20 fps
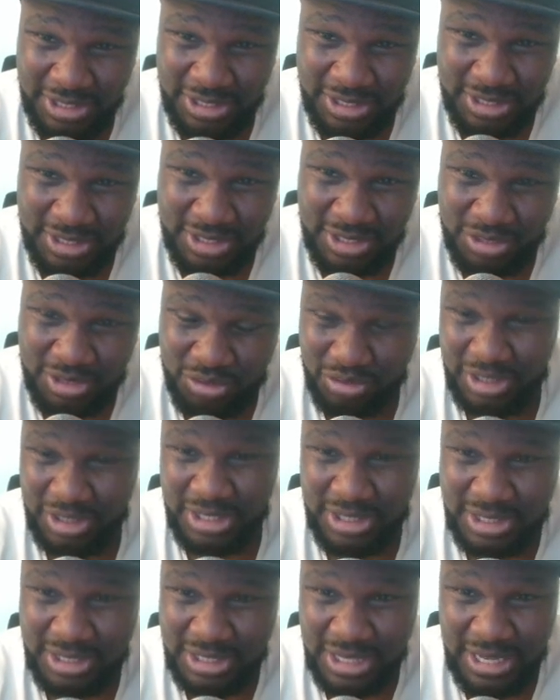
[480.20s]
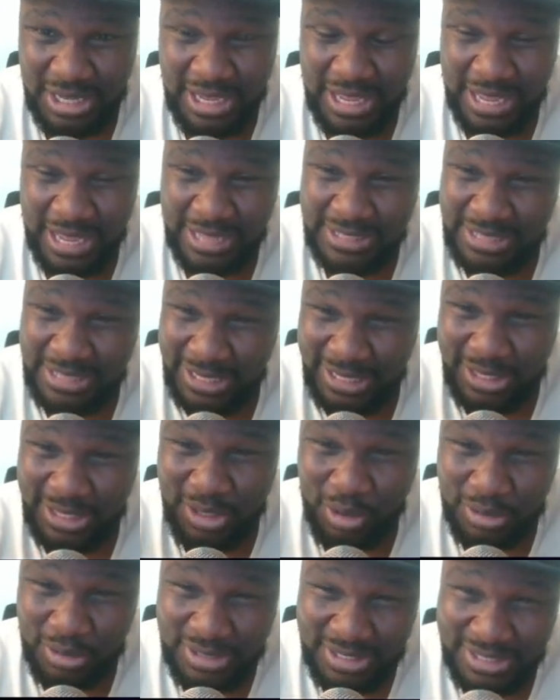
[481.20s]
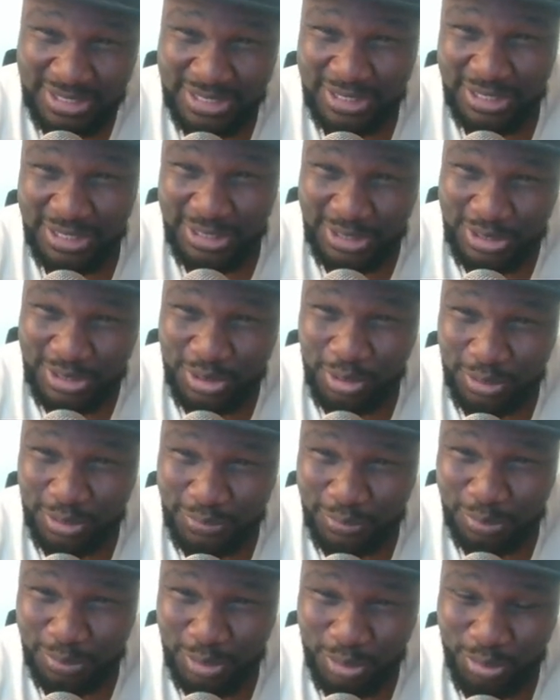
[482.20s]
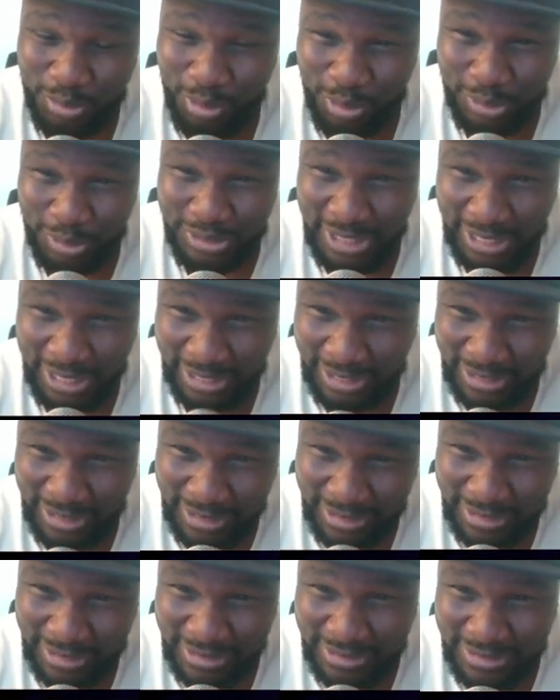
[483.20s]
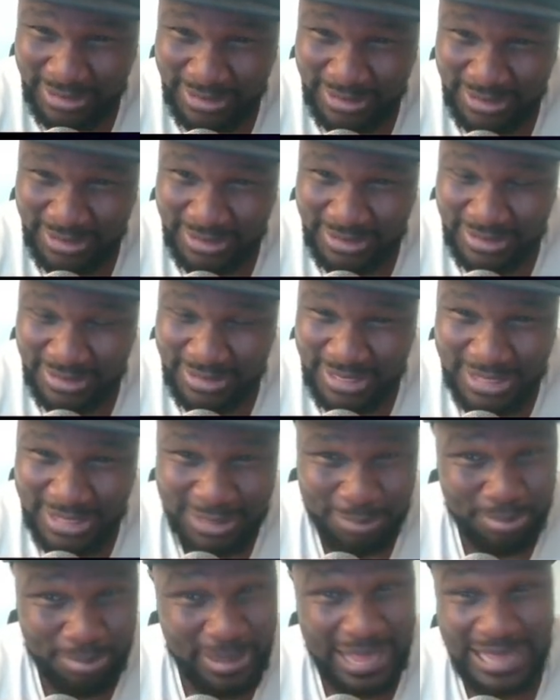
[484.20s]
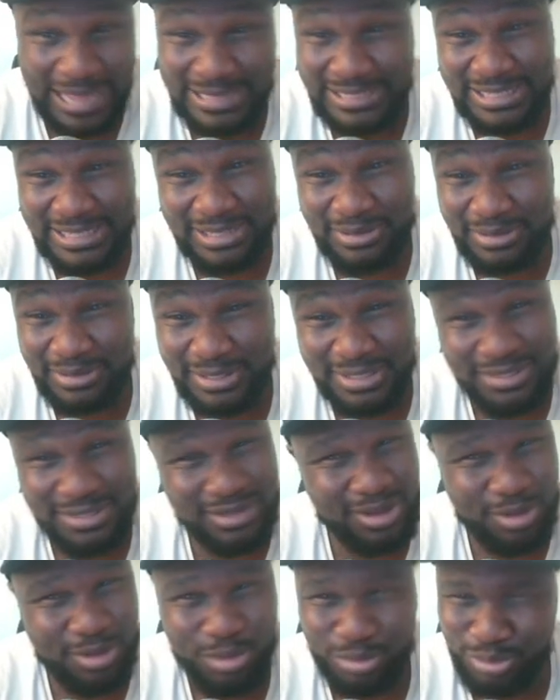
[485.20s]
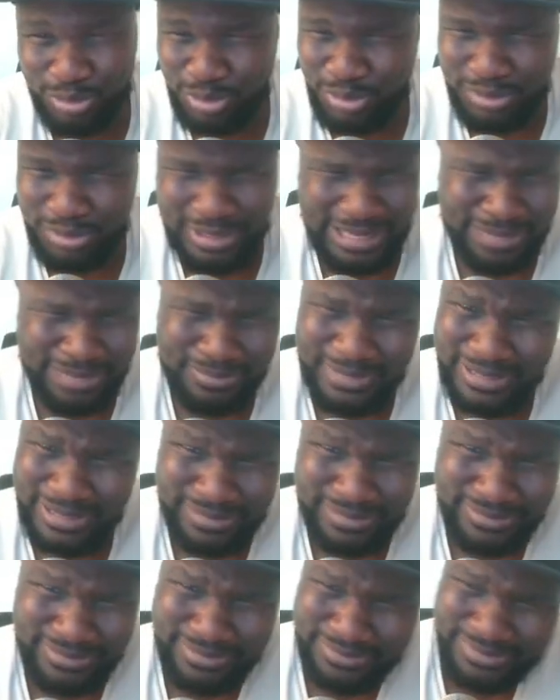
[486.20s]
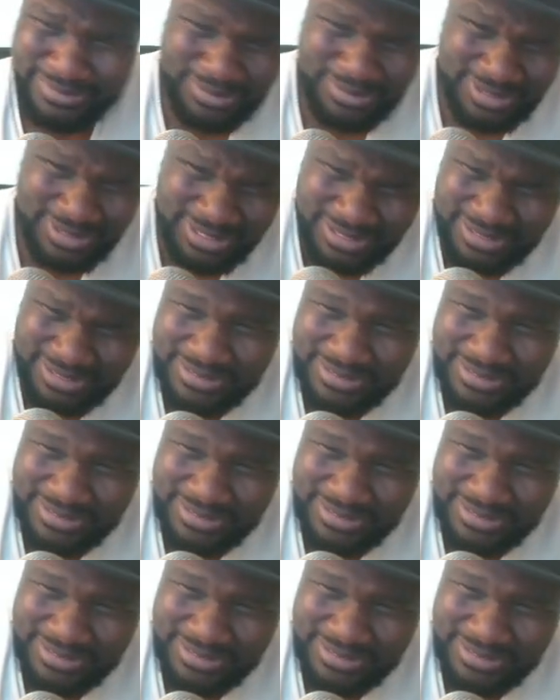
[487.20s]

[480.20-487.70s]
the streets and taking nonsense and insults from you all day. That's a bad deal. He's not going to do that, man. What?